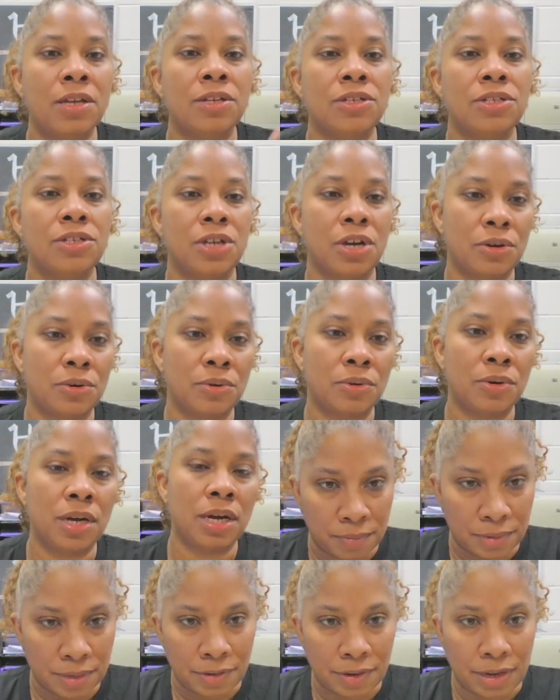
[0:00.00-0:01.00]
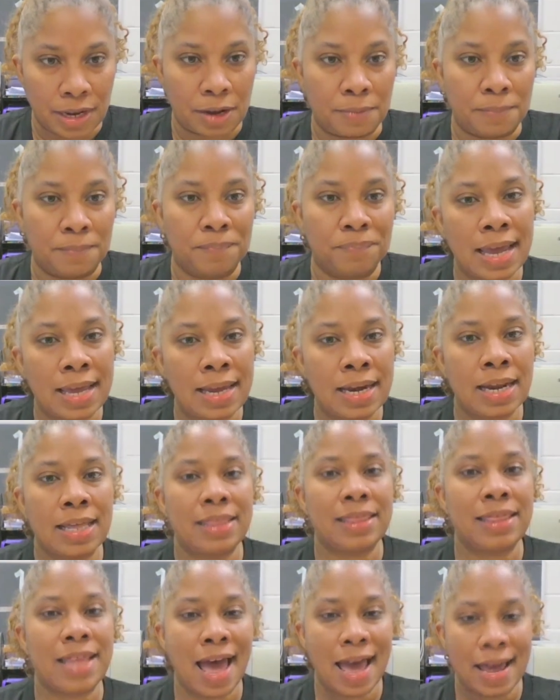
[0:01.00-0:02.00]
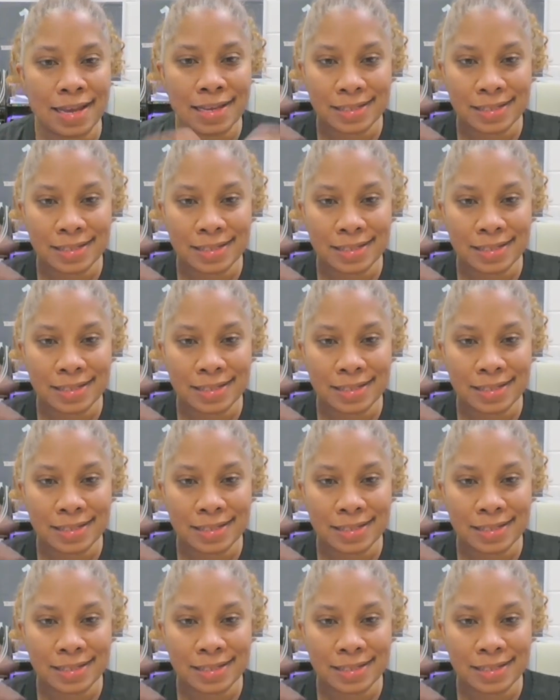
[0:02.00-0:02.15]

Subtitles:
So there we go. And that